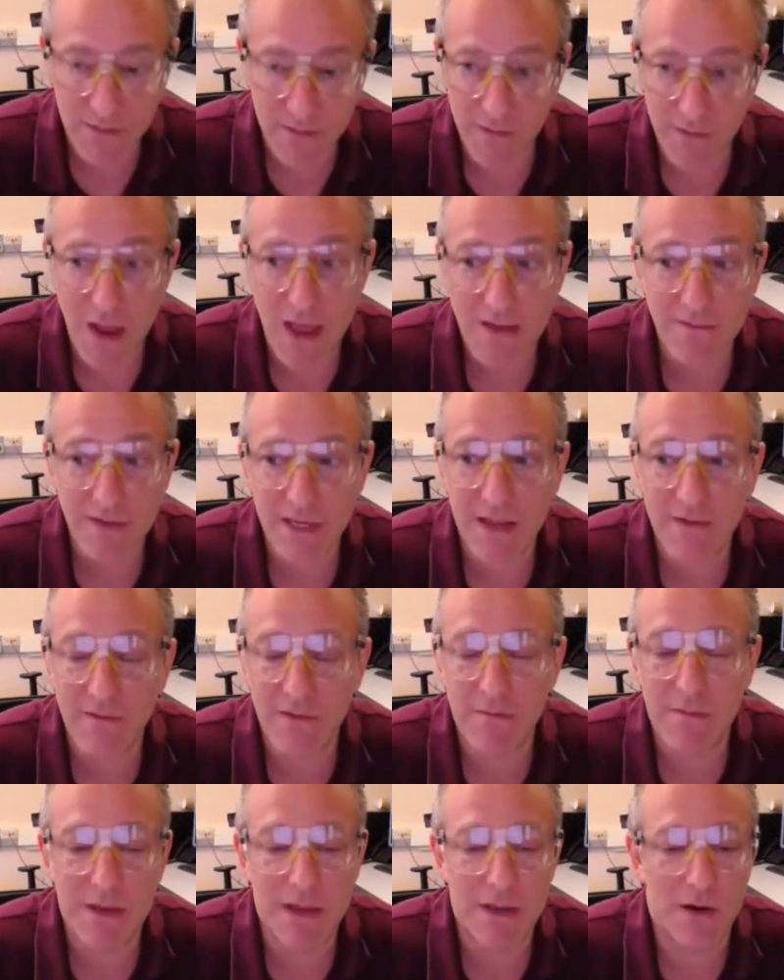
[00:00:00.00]
you haven't
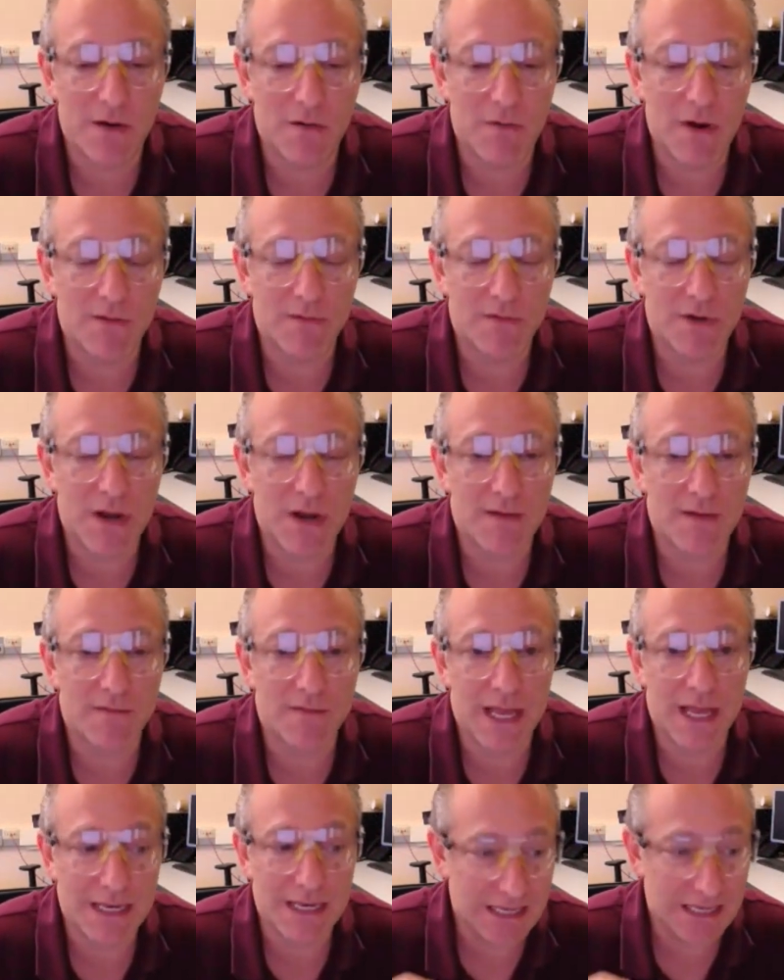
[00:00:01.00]
given me your rough draft
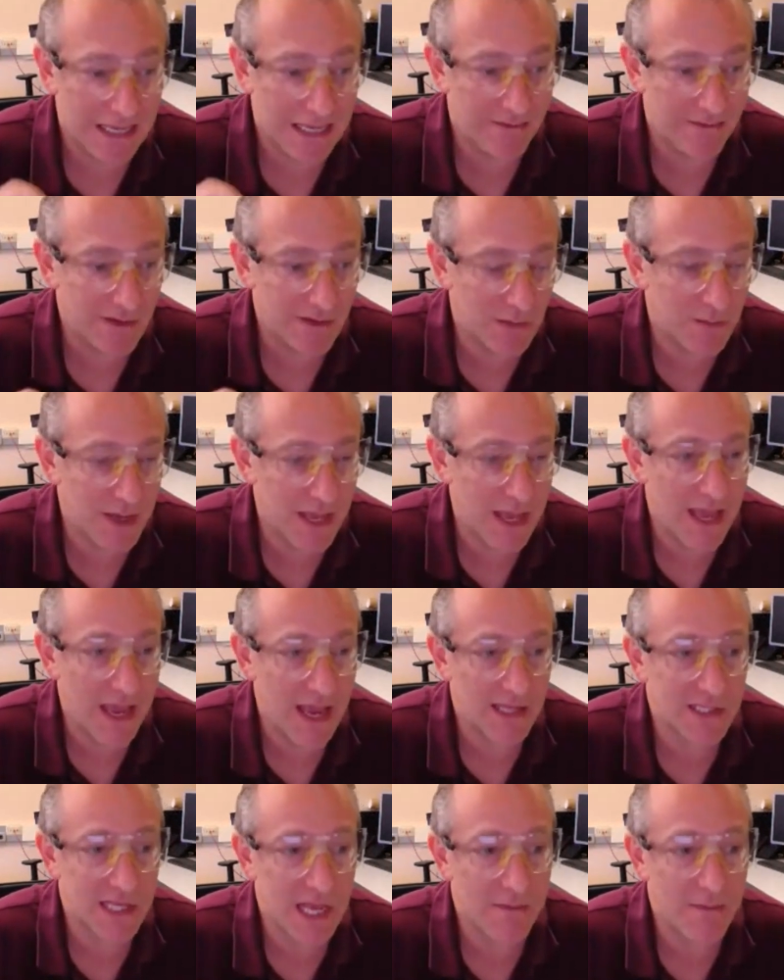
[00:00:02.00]
yet, give it to me
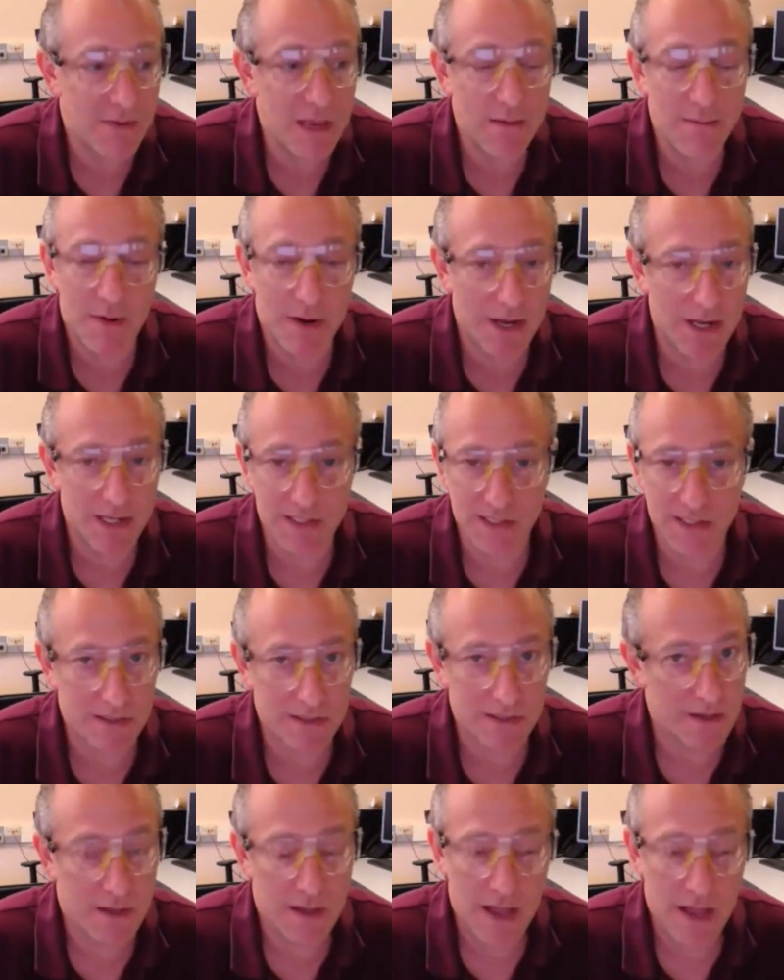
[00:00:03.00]
ASAP because
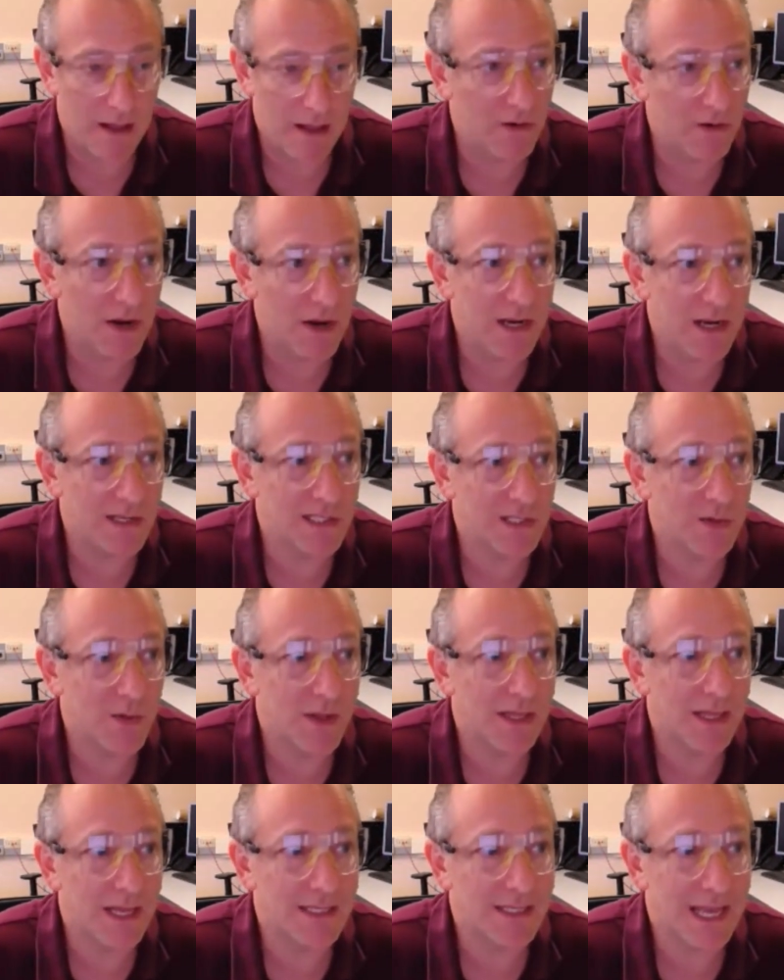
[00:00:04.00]
I'll grade it as
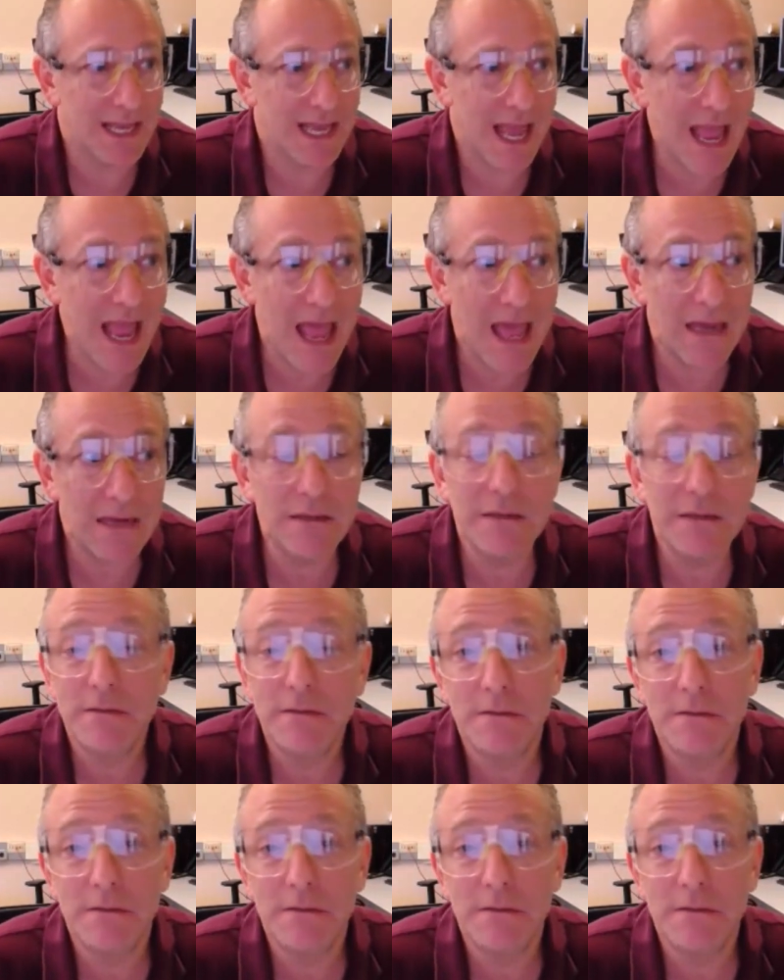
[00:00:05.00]
quickly as I can.